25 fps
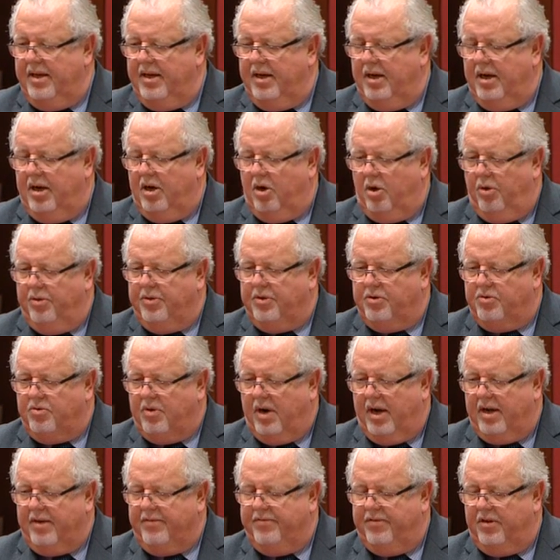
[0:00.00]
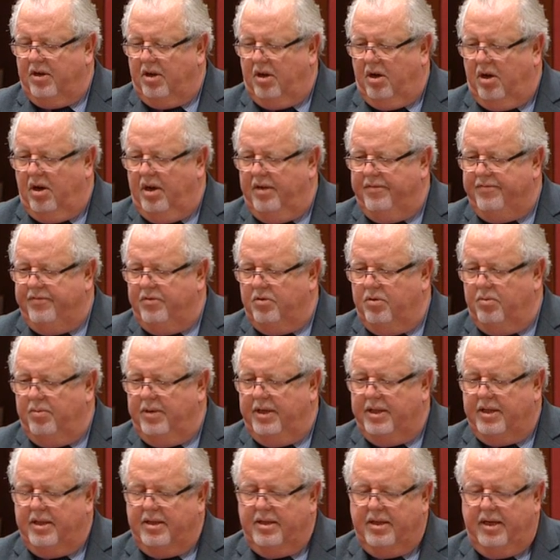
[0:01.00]
on the drug for life or
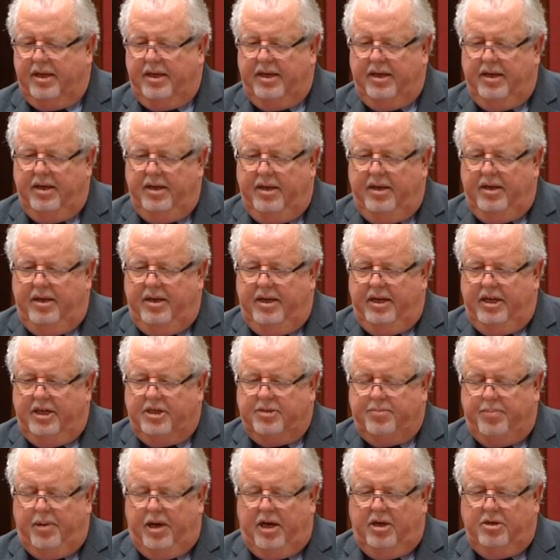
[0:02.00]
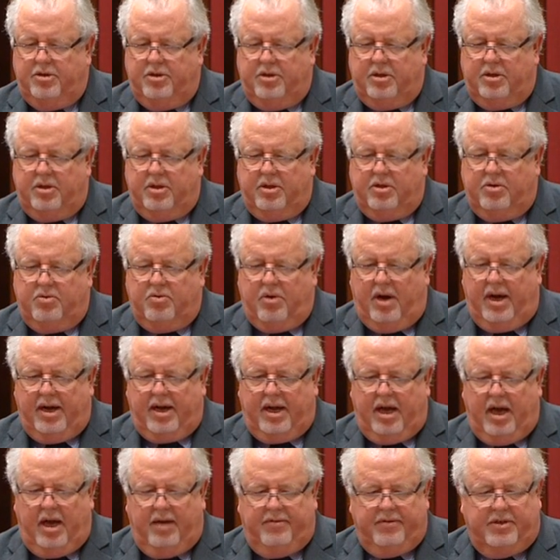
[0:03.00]
whether the exposure to the
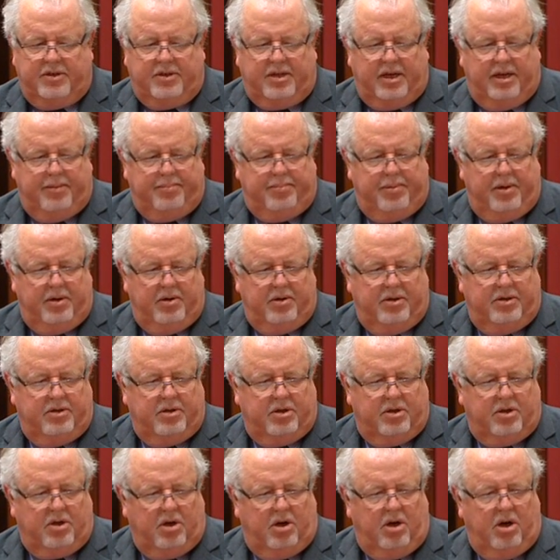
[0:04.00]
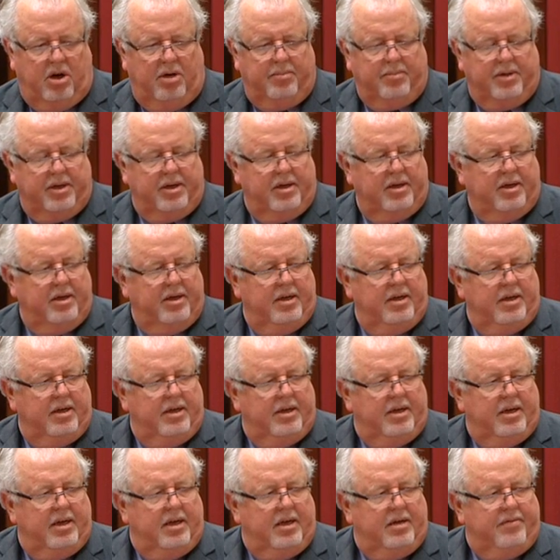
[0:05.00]
drug over set periods of time and
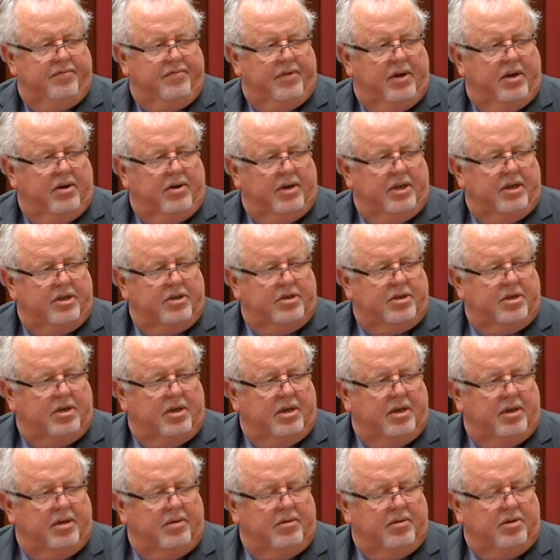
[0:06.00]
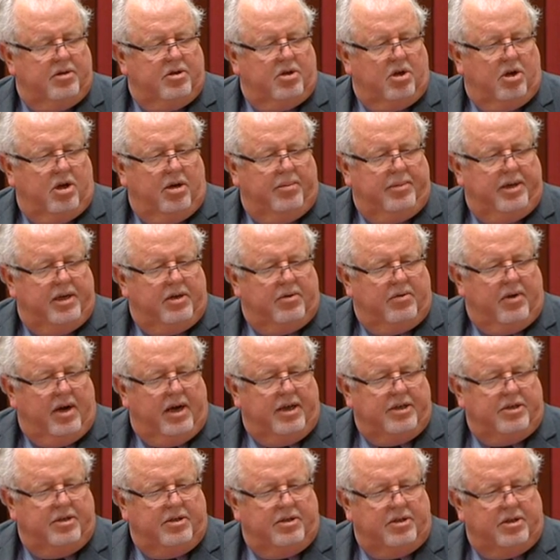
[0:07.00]
various time
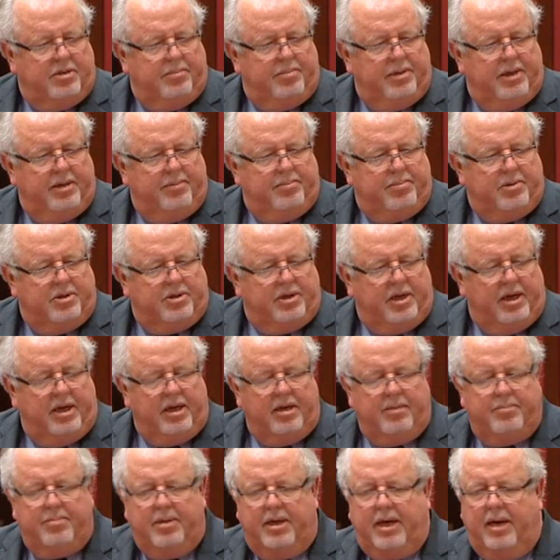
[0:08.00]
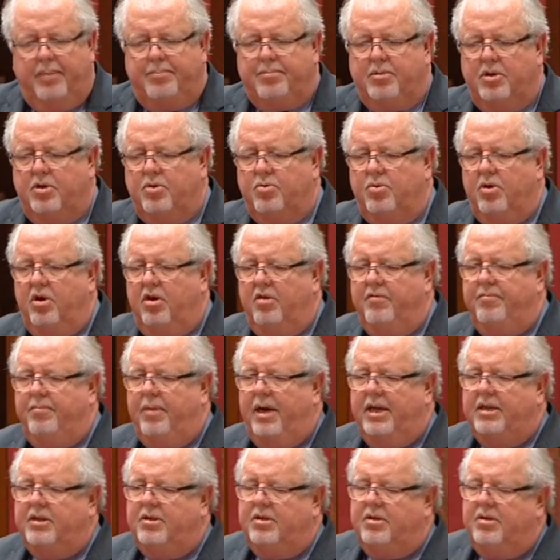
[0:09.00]
iterations have been presented, but up to 12
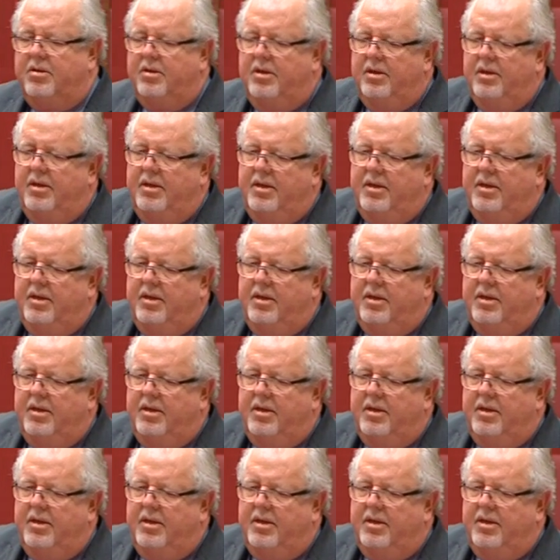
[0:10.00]
months,